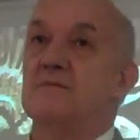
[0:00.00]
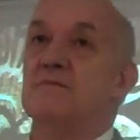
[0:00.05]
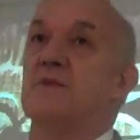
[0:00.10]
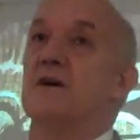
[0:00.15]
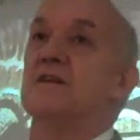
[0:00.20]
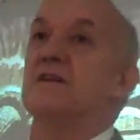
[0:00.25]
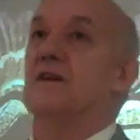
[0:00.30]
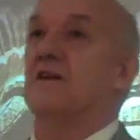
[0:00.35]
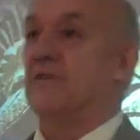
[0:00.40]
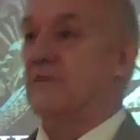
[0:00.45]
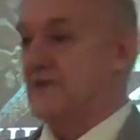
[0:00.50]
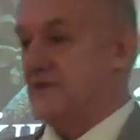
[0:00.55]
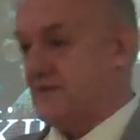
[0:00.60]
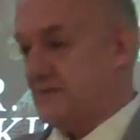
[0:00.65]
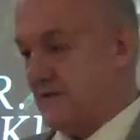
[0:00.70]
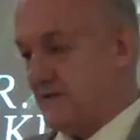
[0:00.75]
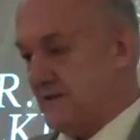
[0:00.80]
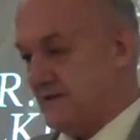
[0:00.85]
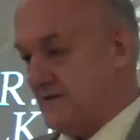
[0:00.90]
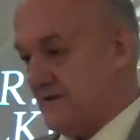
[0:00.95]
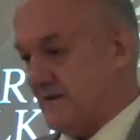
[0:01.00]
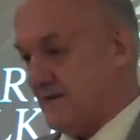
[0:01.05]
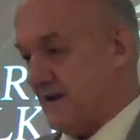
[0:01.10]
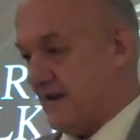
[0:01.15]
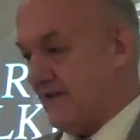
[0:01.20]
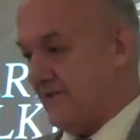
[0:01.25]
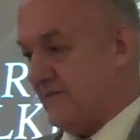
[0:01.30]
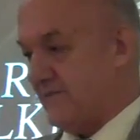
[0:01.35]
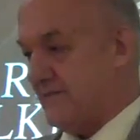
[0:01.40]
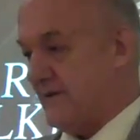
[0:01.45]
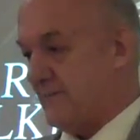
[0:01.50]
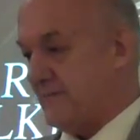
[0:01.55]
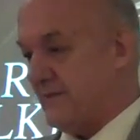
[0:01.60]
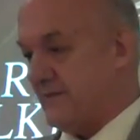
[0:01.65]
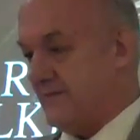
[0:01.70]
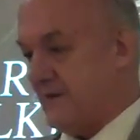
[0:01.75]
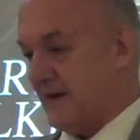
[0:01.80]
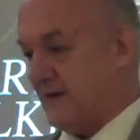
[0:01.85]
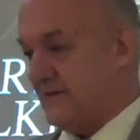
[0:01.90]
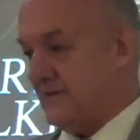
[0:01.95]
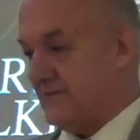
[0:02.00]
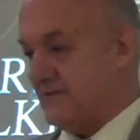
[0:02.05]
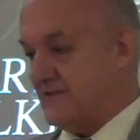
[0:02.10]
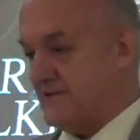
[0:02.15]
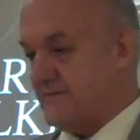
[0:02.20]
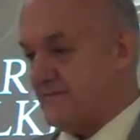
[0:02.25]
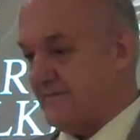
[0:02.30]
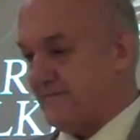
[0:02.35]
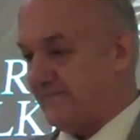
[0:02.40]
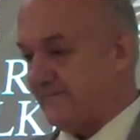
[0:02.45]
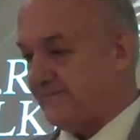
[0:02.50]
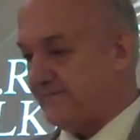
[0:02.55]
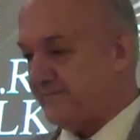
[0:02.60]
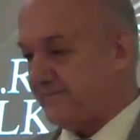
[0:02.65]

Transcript: but of which we did not have proper records.